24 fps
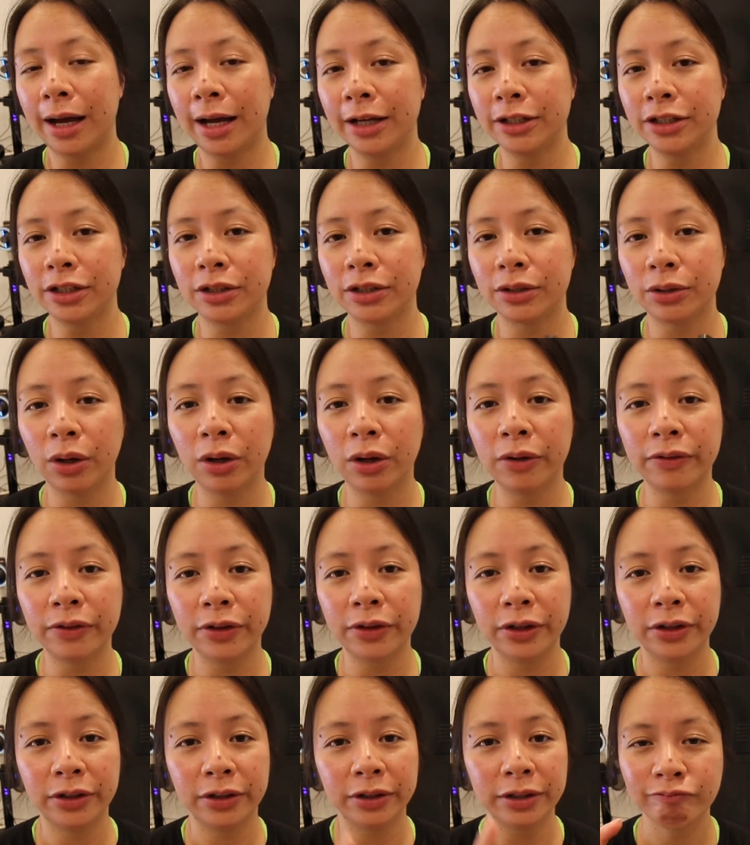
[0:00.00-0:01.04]
I just
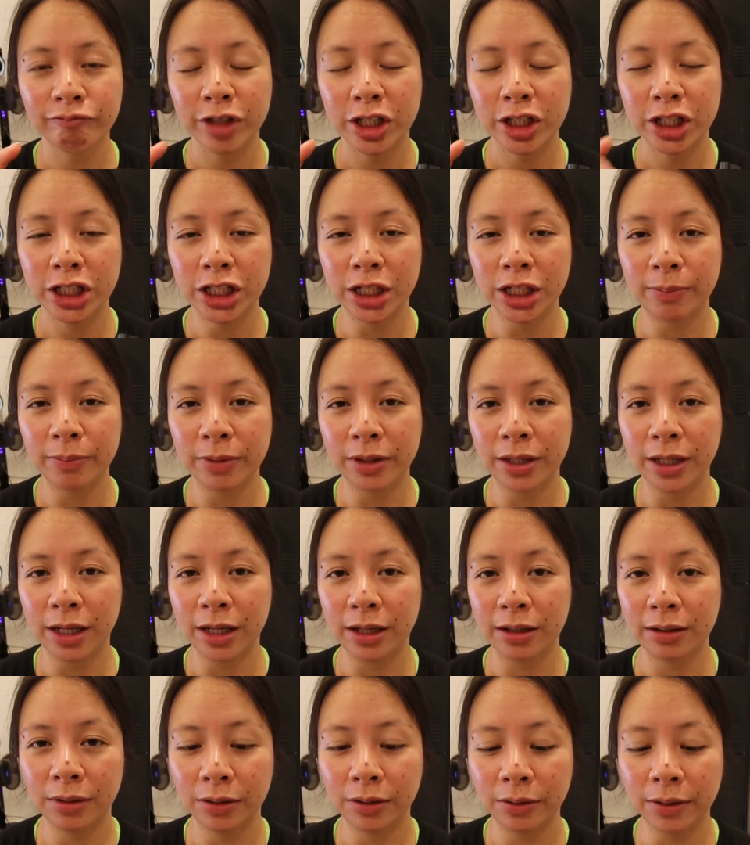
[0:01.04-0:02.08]
overlooked
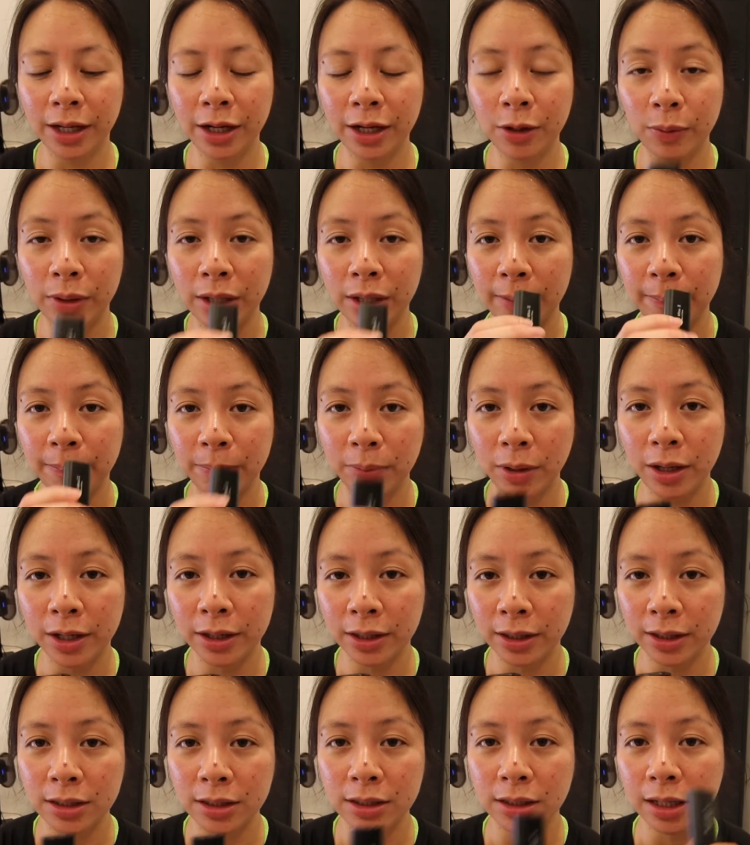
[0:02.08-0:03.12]
something. Okay, when I
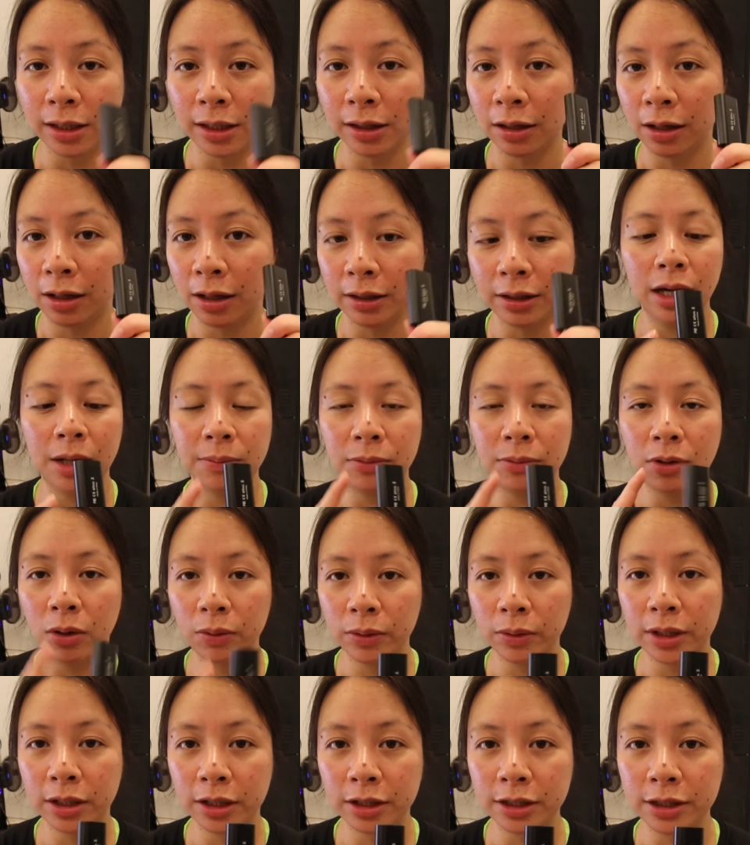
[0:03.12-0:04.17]
bought this, I thought I'm
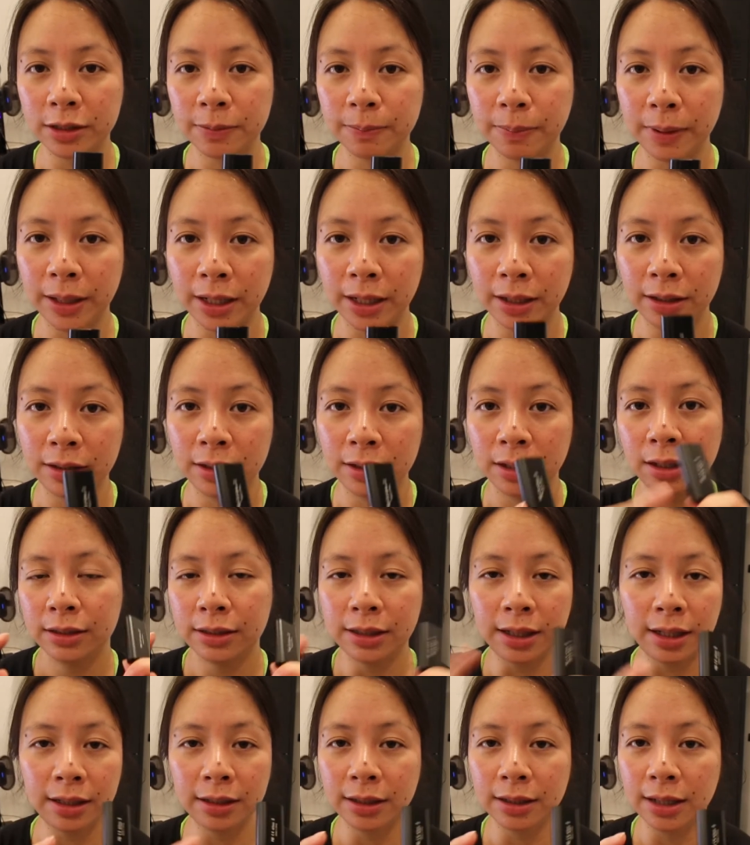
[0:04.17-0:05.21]
only gonna spend
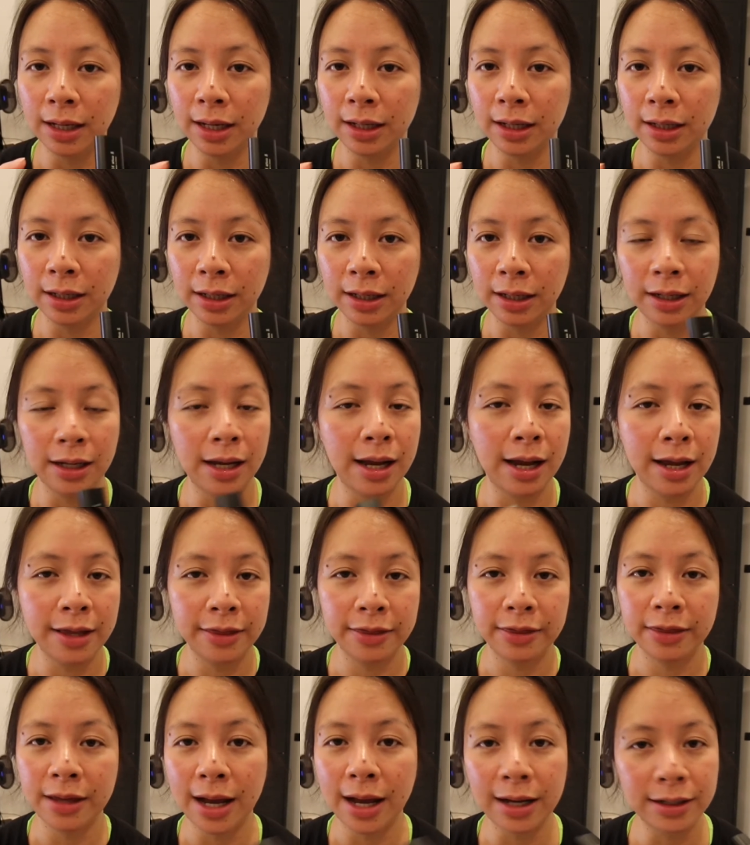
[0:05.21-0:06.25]
10 KD
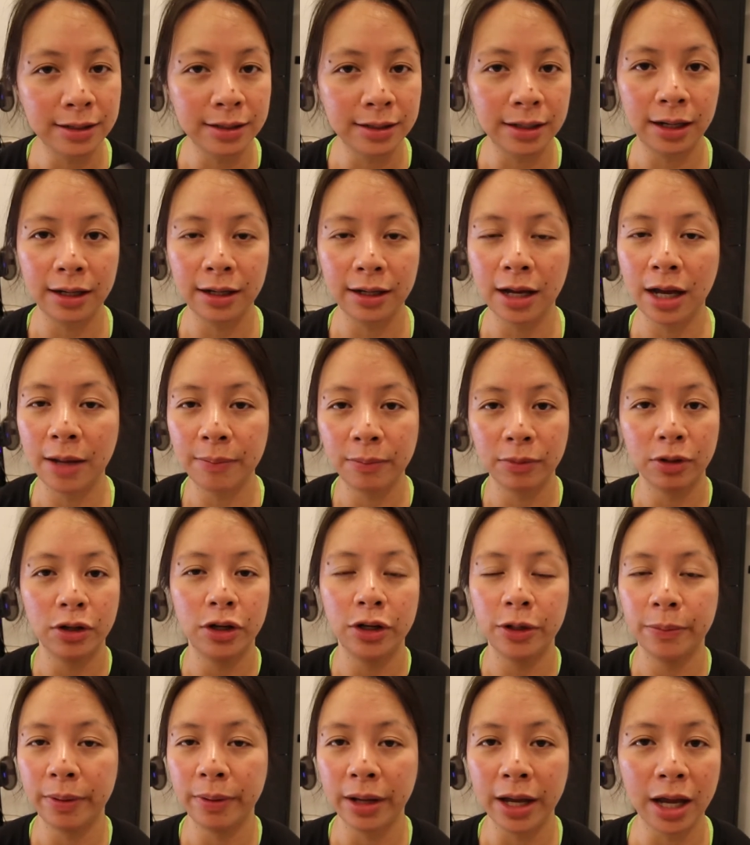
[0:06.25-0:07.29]
and that's it. I'm
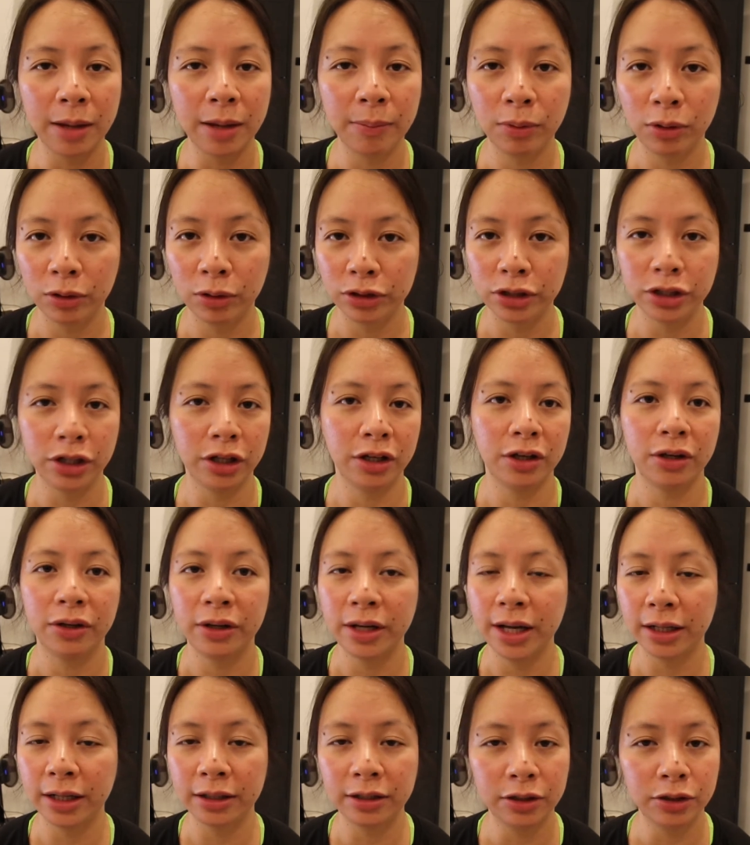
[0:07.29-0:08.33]
gonna be able to
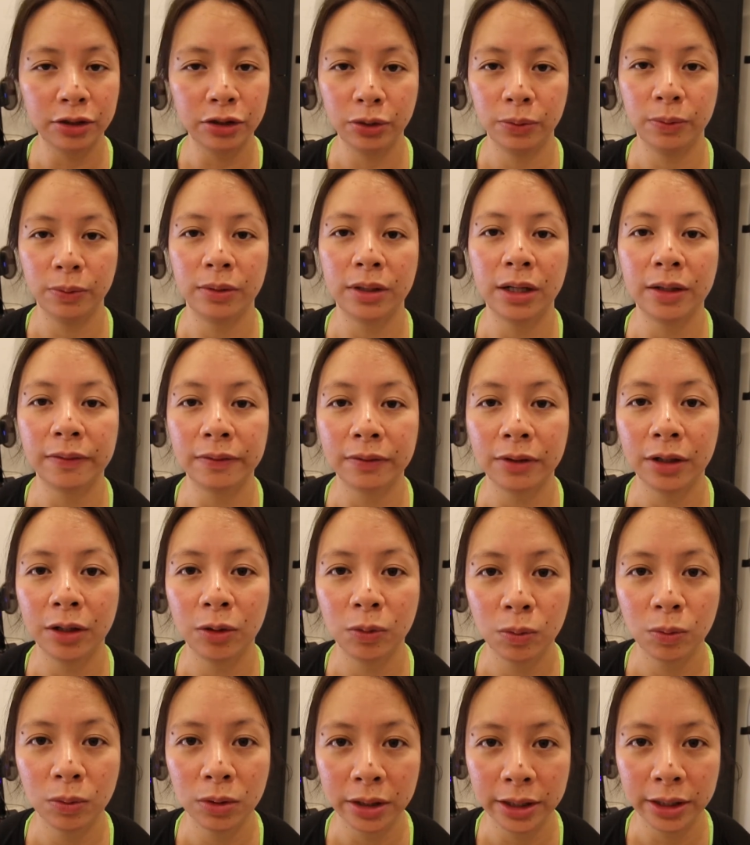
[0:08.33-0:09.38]
connect and do whatever I
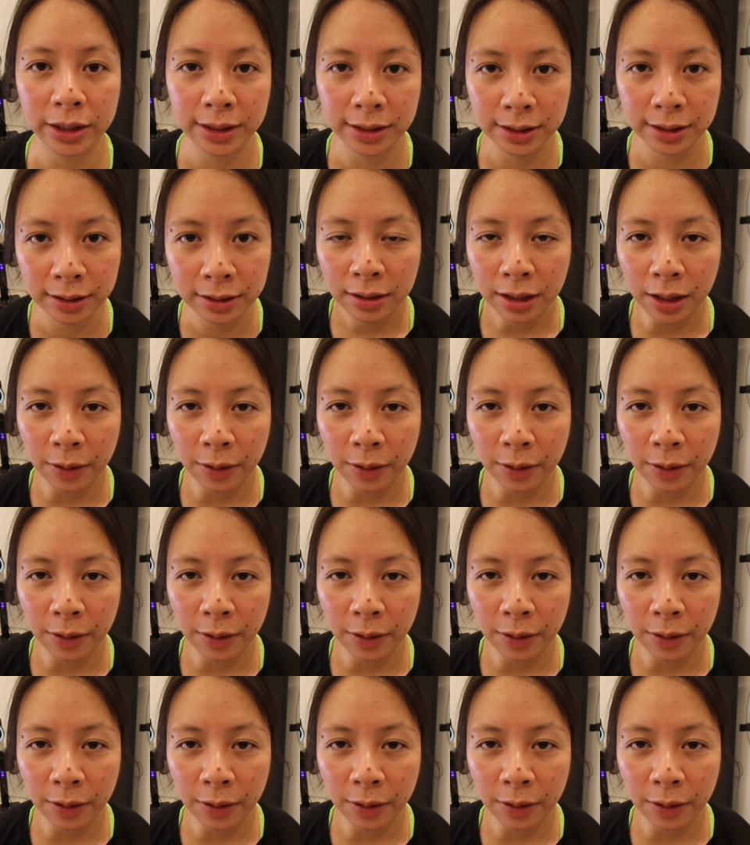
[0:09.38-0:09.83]
want.